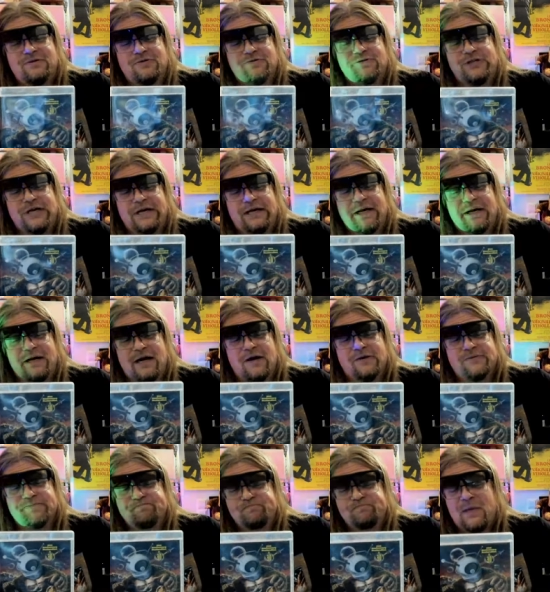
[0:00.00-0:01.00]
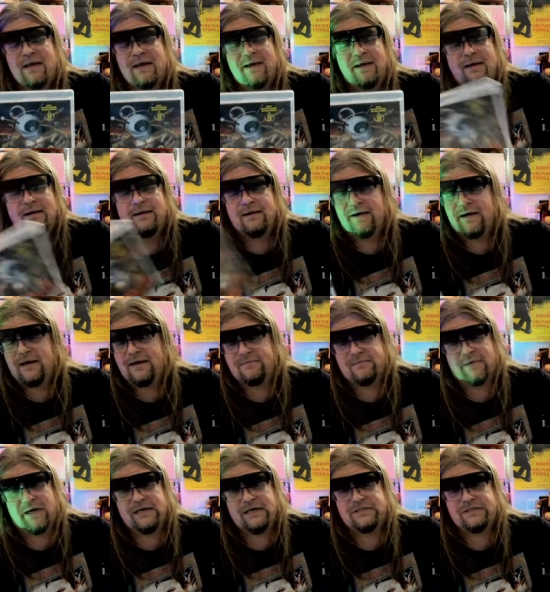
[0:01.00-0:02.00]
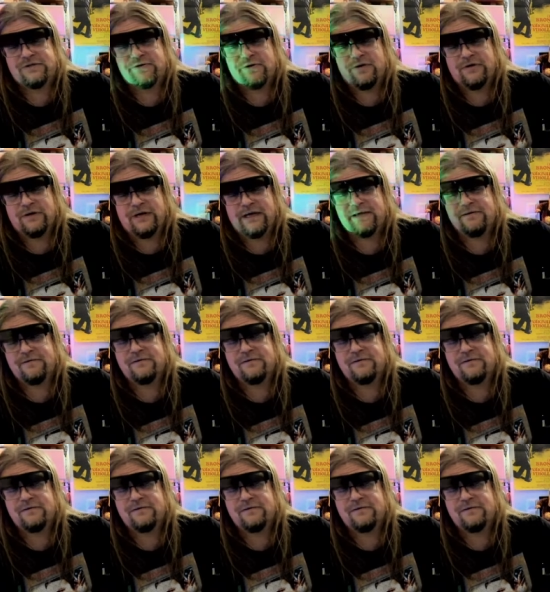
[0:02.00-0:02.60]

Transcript: to check it out. I strongly